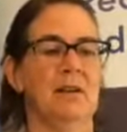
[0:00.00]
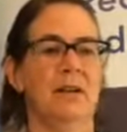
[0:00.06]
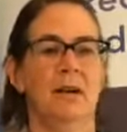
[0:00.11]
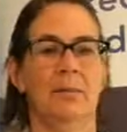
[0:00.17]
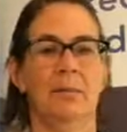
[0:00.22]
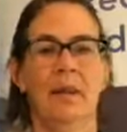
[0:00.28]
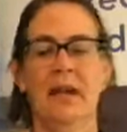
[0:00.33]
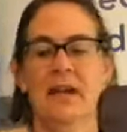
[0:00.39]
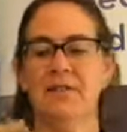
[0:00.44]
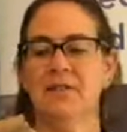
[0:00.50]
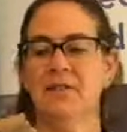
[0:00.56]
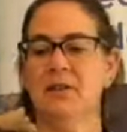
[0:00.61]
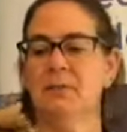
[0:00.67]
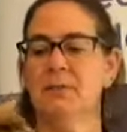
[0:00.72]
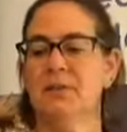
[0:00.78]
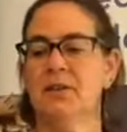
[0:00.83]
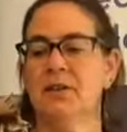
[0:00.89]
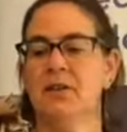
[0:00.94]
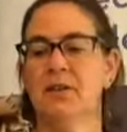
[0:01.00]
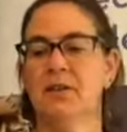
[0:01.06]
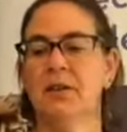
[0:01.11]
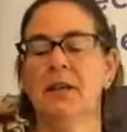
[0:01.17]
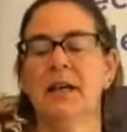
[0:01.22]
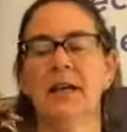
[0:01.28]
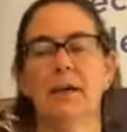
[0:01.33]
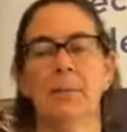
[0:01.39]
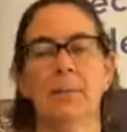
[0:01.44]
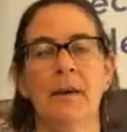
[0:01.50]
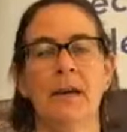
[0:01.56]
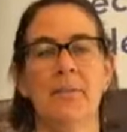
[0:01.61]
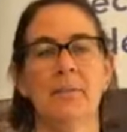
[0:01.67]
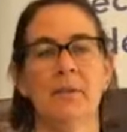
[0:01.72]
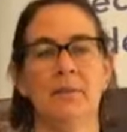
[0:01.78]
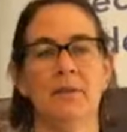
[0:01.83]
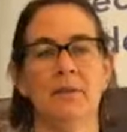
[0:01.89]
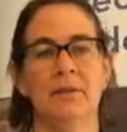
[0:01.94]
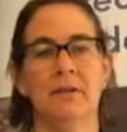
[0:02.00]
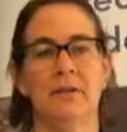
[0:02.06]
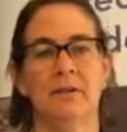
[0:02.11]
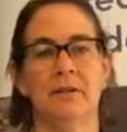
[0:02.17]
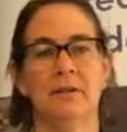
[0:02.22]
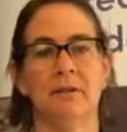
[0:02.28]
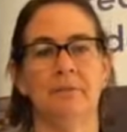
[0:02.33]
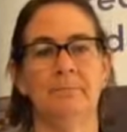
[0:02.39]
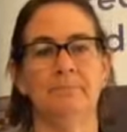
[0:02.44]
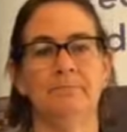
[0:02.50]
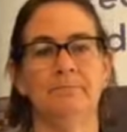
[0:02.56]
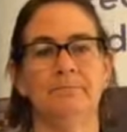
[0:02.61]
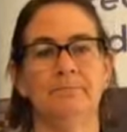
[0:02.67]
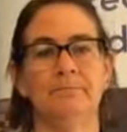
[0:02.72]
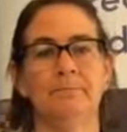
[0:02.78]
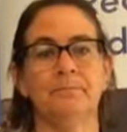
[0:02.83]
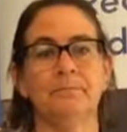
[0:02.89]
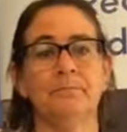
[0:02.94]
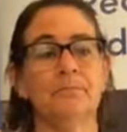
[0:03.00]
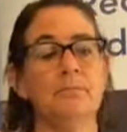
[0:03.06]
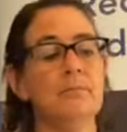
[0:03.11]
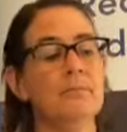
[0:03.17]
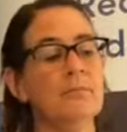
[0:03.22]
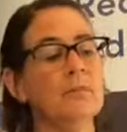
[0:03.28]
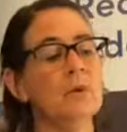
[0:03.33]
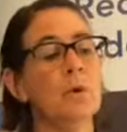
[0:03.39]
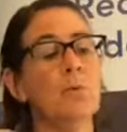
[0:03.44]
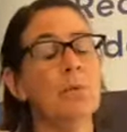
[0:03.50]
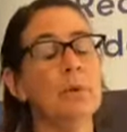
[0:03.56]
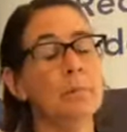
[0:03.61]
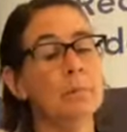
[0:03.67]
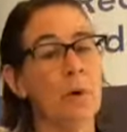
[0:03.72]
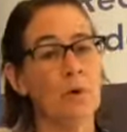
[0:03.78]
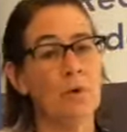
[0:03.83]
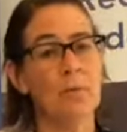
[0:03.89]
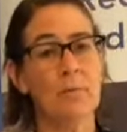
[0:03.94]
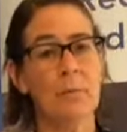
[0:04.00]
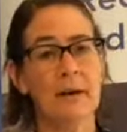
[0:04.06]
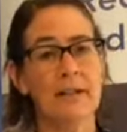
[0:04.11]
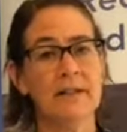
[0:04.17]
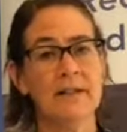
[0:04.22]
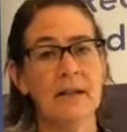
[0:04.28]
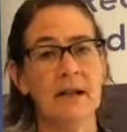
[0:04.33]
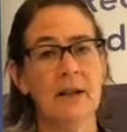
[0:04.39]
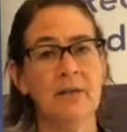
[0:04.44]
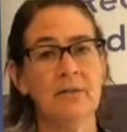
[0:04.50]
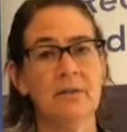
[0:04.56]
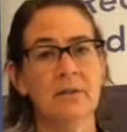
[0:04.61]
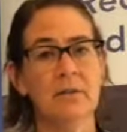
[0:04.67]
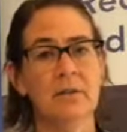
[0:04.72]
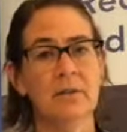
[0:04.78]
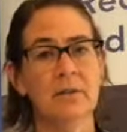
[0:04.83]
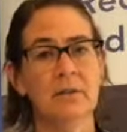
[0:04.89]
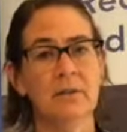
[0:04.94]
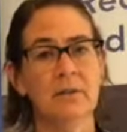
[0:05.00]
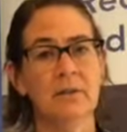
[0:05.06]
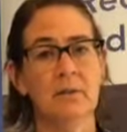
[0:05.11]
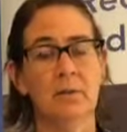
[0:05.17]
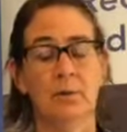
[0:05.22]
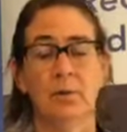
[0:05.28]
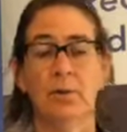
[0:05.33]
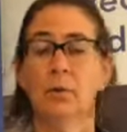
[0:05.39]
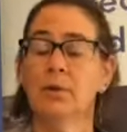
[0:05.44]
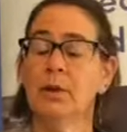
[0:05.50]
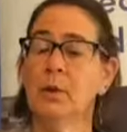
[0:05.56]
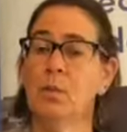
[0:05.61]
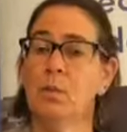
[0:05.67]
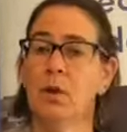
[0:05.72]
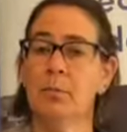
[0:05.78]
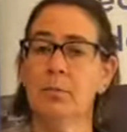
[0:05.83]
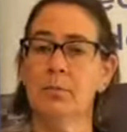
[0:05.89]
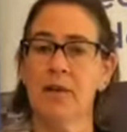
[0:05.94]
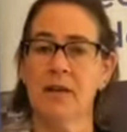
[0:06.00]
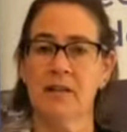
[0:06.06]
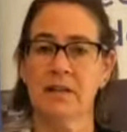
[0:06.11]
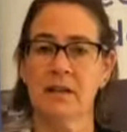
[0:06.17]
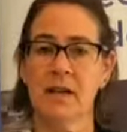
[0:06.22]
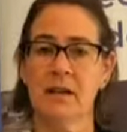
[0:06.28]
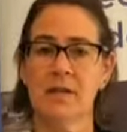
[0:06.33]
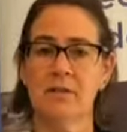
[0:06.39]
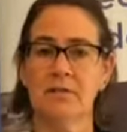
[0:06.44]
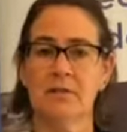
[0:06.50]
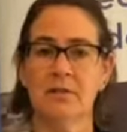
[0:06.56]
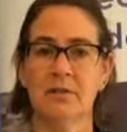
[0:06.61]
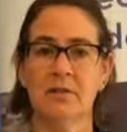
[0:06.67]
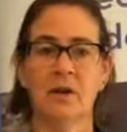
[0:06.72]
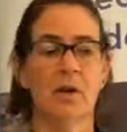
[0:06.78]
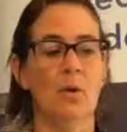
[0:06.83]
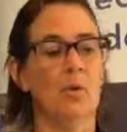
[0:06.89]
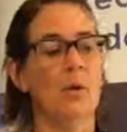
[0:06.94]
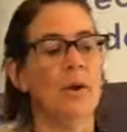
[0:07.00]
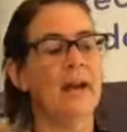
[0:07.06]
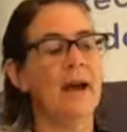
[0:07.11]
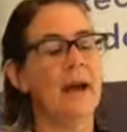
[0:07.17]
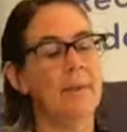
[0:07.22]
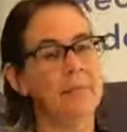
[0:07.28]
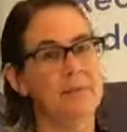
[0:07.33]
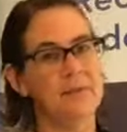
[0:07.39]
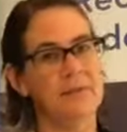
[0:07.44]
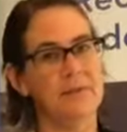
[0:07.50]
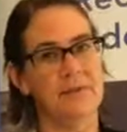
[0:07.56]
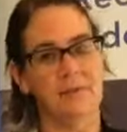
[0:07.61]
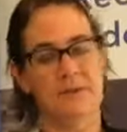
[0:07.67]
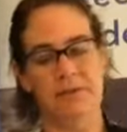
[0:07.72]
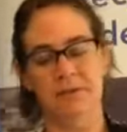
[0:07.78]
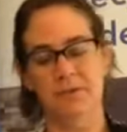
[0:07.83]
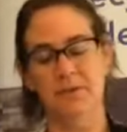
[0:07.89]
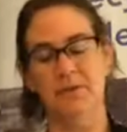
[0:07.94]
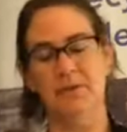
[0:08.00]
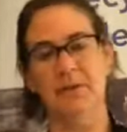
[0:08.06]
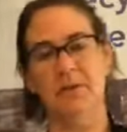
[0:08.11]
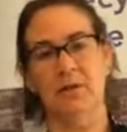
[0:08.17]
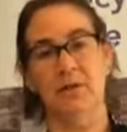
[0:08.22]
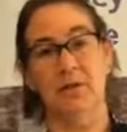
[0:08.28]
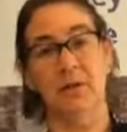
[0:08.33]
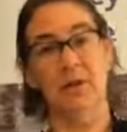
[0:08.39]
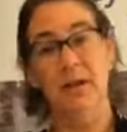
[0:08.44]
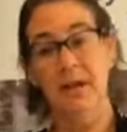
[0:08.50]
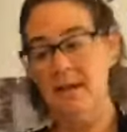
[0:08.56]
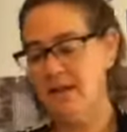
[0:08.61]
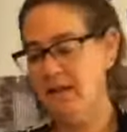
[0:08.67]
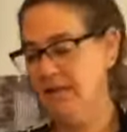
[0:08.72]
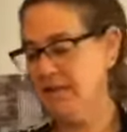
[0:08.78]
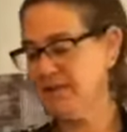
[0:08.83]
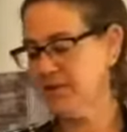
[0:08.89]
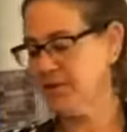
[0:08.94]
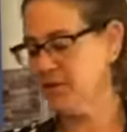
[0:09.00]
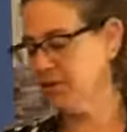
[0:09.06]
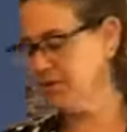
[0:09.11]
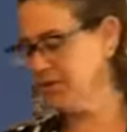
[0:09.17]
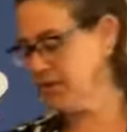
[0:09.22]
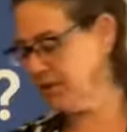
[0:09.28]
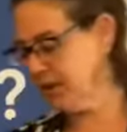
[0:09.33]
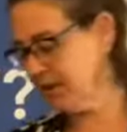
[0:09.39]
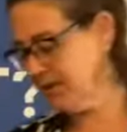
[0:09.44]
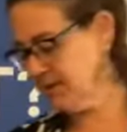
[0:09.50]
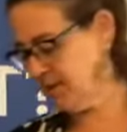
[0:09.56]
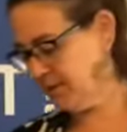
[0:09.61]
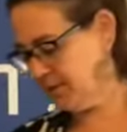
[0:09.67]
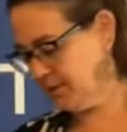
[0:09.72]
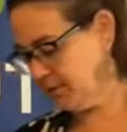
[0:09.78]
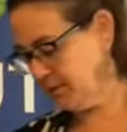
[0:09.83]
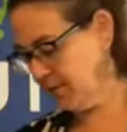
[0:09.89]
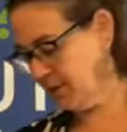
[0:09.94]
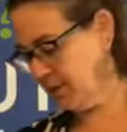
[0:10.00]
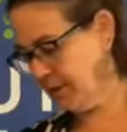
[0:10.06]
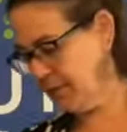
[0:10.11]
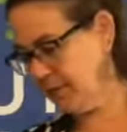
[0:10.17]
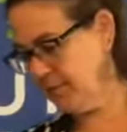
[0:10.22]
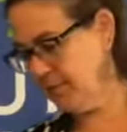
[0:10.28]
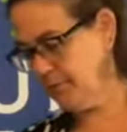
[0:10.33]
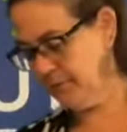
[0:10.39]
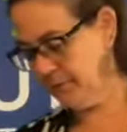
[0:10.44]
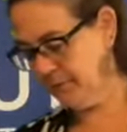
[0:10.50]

a plastic material and a paper material? Would both break down? Would only one break down? What happens to this material? That's a good science experiment.